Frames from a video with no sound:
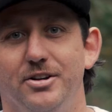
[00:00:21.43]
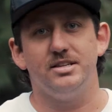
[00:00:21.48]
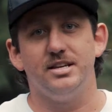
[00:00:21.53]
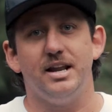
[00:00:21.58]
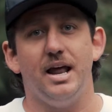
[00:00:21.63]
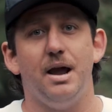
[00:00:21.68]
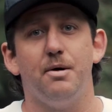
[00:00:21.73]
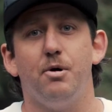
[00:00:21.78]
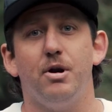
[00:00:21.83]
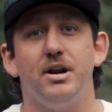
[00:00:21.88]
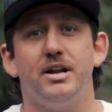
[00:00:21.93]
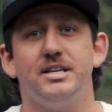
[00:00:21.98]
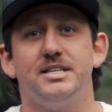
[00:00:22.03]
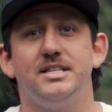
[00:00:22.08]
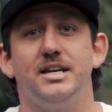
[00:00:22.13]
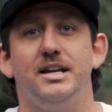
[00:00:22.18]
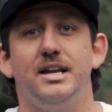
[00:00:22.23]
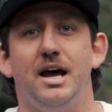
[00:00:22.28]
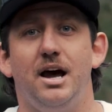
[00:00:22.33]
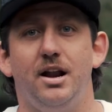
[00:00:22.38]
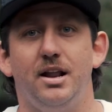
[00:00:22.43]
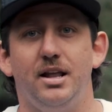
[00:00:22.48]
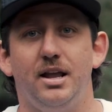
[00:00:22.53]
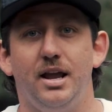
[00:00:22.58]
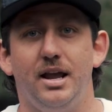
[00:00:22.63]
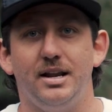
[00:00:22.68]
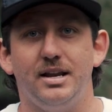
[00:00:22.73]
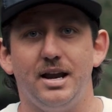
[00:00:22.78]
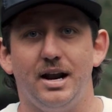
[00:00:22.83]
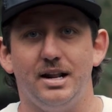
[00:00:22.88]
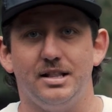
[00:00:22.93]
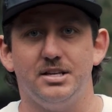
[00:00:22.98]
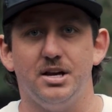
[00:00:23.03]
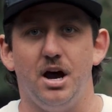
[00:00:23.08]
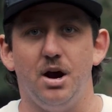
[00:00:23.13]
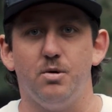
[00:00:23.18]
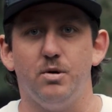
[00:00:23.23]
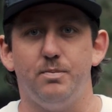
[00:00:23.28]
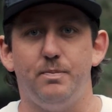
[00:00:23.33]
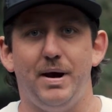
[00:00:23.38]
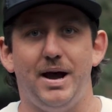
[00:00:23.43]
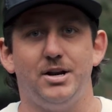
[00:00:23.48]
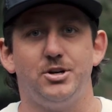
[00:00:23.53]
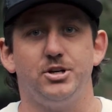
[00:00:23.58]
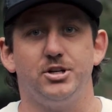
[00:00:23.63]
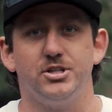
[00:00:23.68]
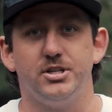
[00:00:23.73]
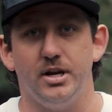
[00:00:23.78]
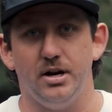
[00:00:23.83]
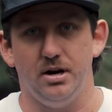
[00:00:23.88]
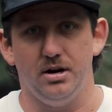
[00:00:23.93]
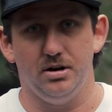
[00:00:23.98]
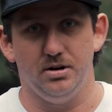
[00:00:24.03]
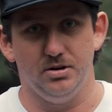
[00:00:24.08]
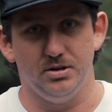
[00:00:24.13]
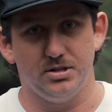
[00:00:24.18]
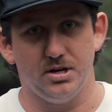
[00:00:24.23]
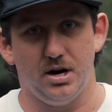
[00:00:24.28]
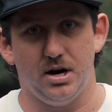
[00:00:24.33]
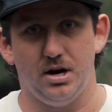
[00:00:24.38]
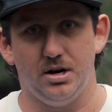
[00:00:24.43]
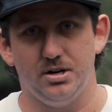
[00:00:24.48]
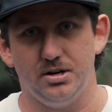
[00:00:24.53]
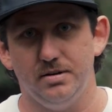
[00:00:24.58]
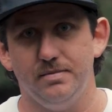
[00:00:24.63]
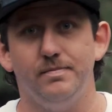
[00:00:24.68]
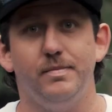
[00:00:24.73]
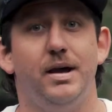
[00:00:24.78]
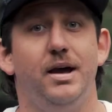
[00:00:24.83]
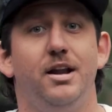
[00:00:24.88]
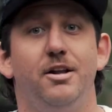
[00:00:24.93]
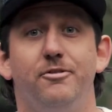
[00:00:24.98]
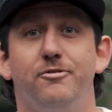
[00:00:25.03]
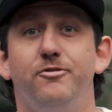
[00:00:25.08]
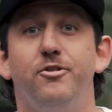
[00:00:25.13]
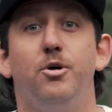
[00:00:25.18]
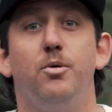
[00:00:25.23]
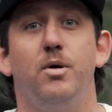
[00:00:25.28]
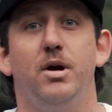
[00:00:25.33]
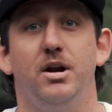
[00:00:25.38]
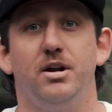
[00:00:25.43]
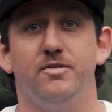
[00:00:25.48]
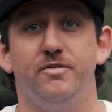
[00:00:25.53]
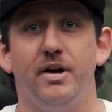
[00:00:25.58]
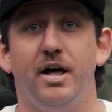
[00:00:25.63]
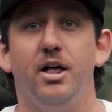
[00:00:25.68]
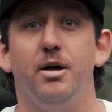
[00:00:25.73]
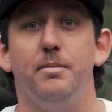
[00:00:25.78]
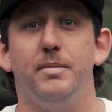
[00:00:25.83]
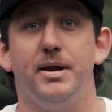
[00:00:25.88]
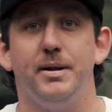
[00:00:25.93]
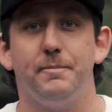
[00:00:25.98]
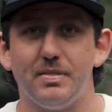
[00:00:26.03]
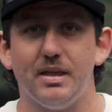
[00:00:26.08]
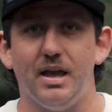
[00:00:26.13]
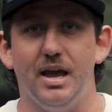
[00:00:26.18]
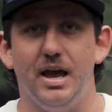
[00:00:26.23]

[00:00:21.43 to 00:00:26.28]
Today I wanted to sit down and kind of talk with Patrick Center, who's our head of footwear development,